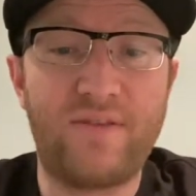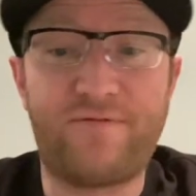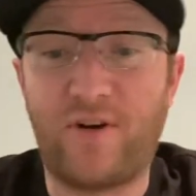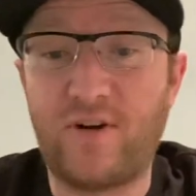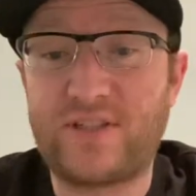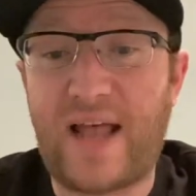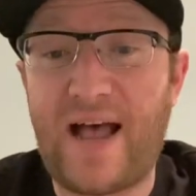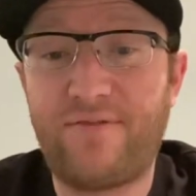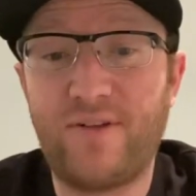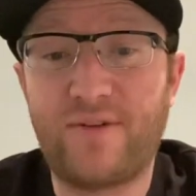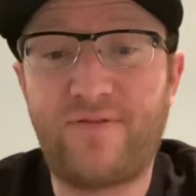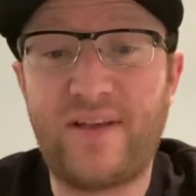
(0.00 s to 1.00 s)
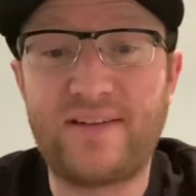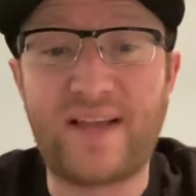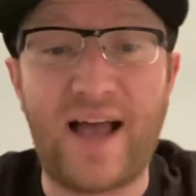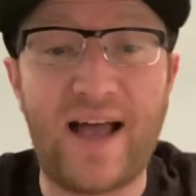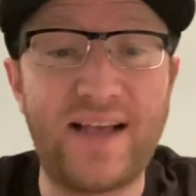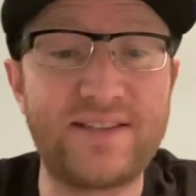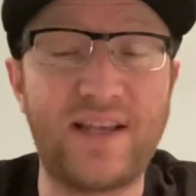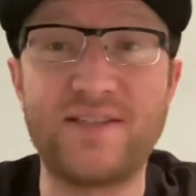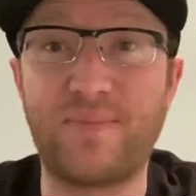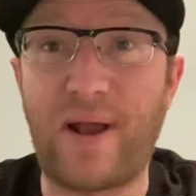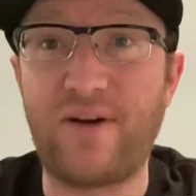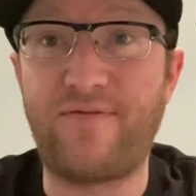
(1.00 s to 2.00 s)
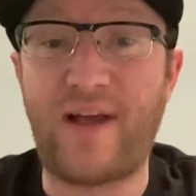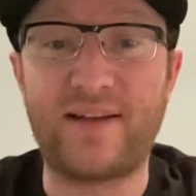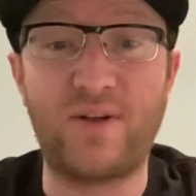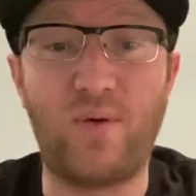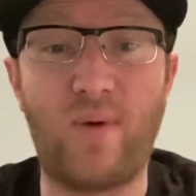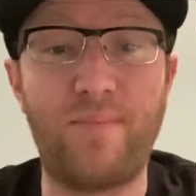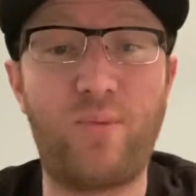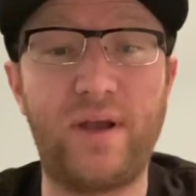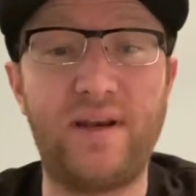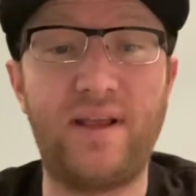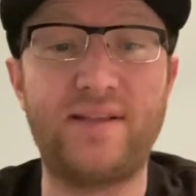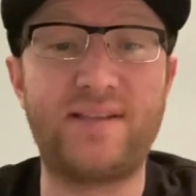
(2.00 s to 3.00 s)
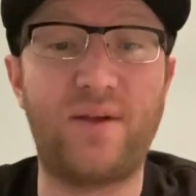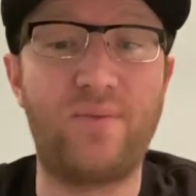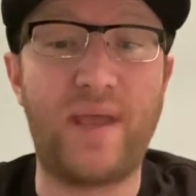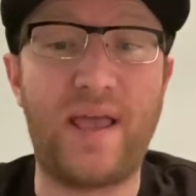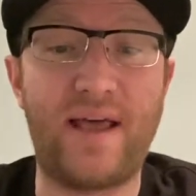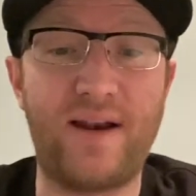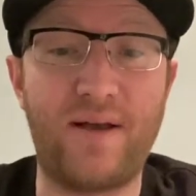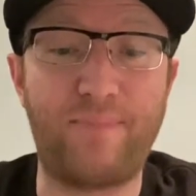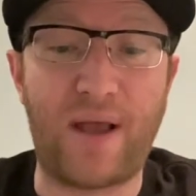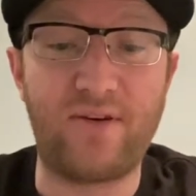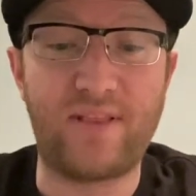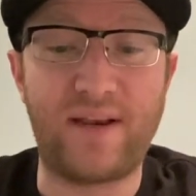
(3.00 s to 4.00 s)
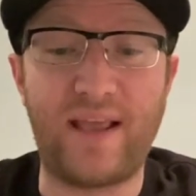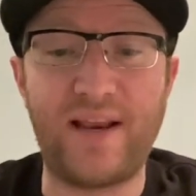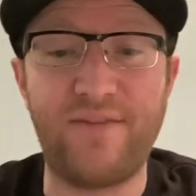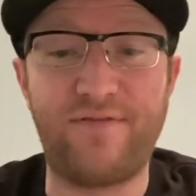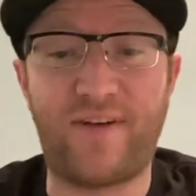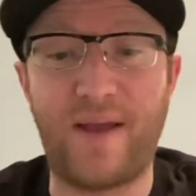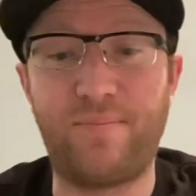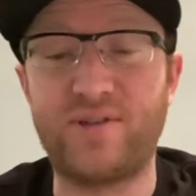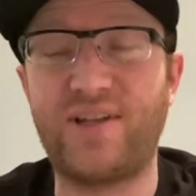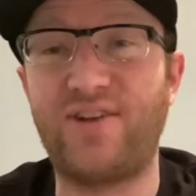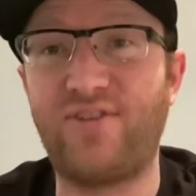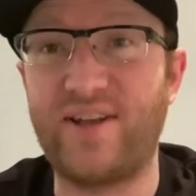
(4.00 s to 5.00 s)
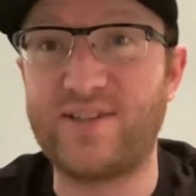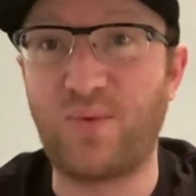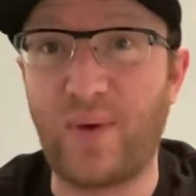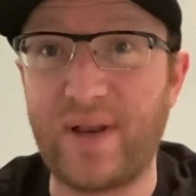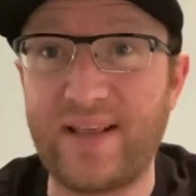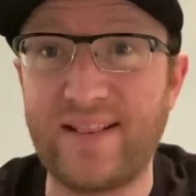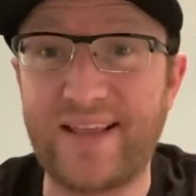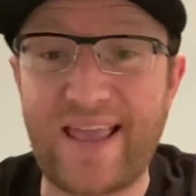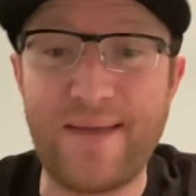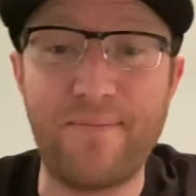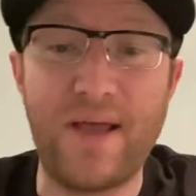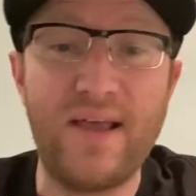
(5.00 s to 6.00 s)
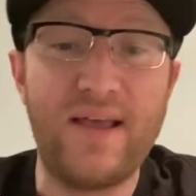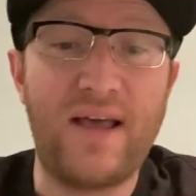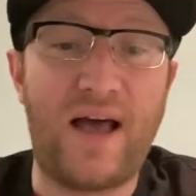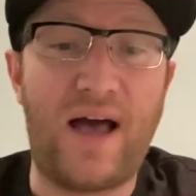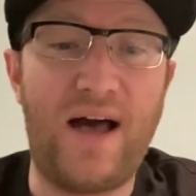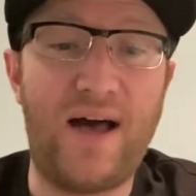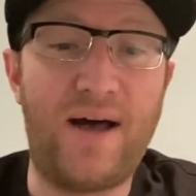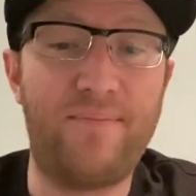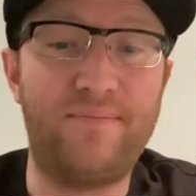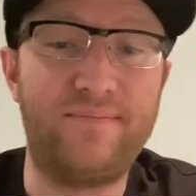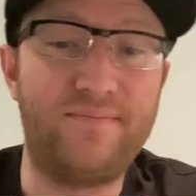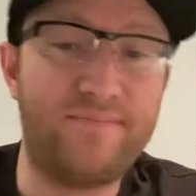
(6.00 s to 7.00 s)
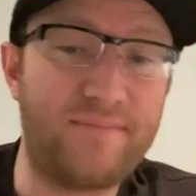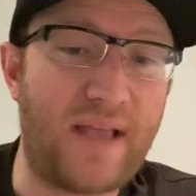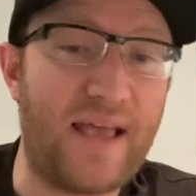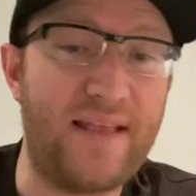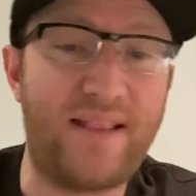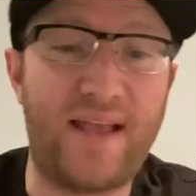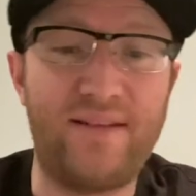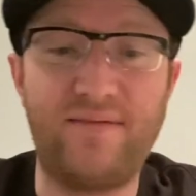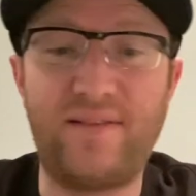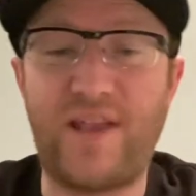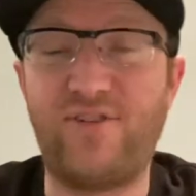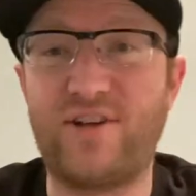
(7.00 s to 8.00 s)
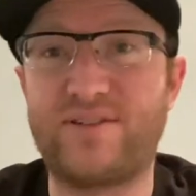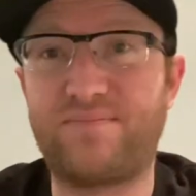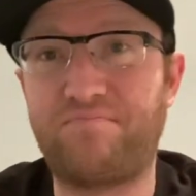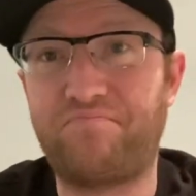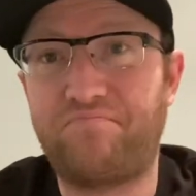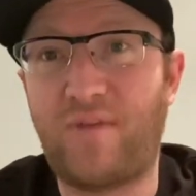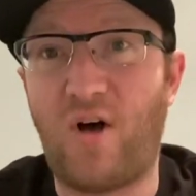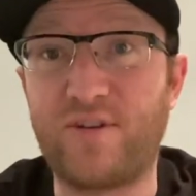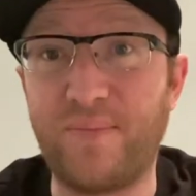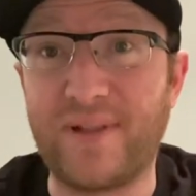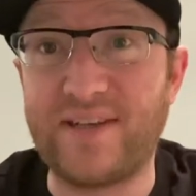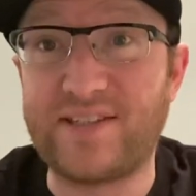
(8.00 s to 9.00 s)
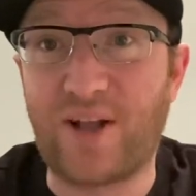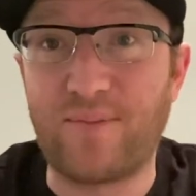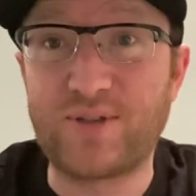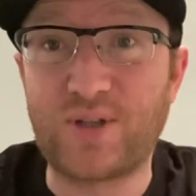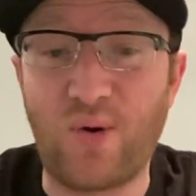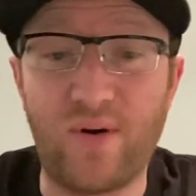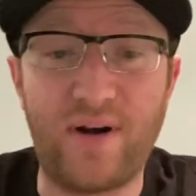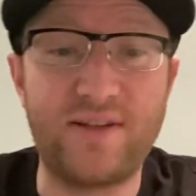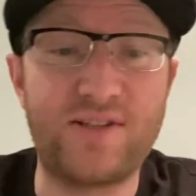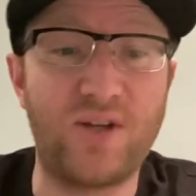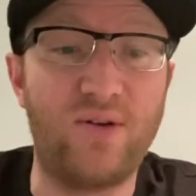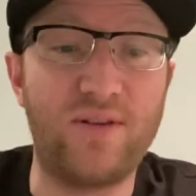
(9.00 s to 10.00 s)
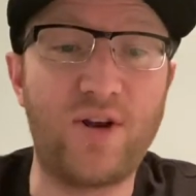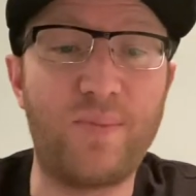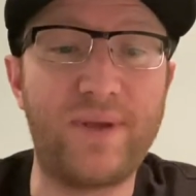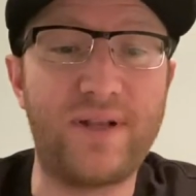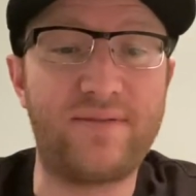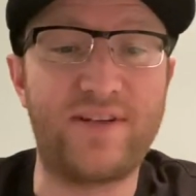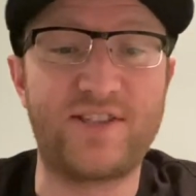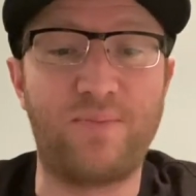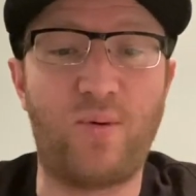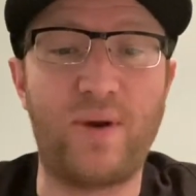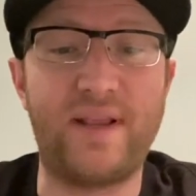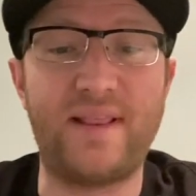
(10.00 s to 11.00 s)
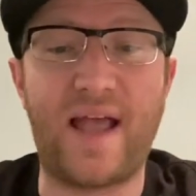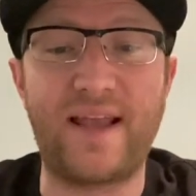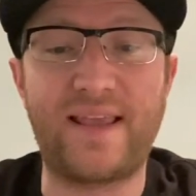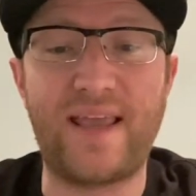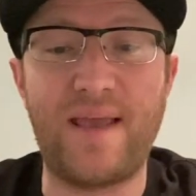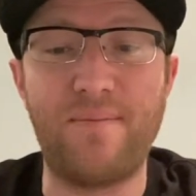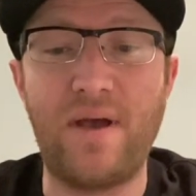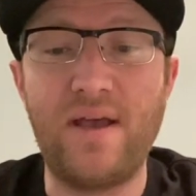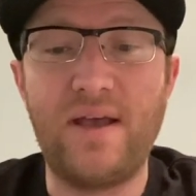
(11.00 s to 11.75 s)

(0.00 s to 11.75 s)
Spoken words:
First half looked fantastic. As a matter of fact, at one point it said we had a better than 85% chance of winning the game. And then they just ultimately stopped scoring. So a little bit disappointed in that game.